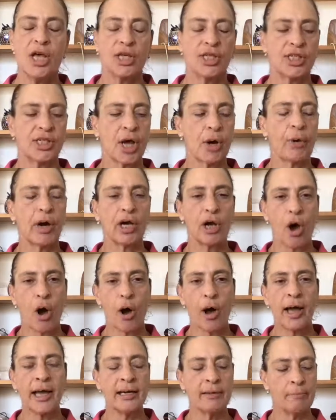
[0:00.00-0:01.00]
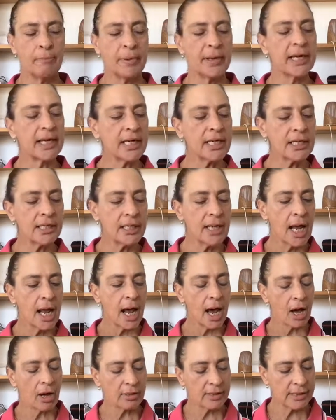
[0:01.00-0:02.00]
So a kind bit,
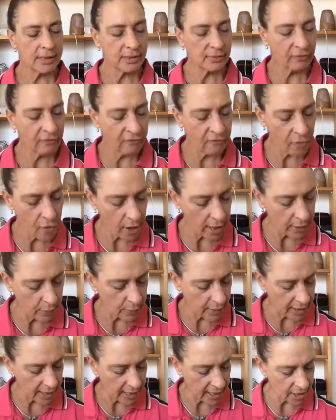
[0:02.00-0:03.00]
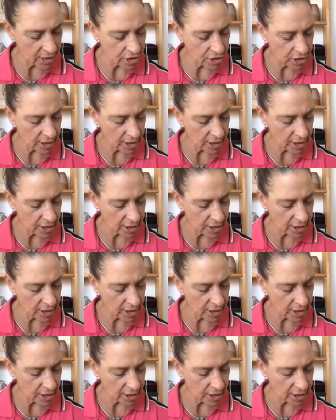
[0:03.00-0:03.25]
I'll find one. I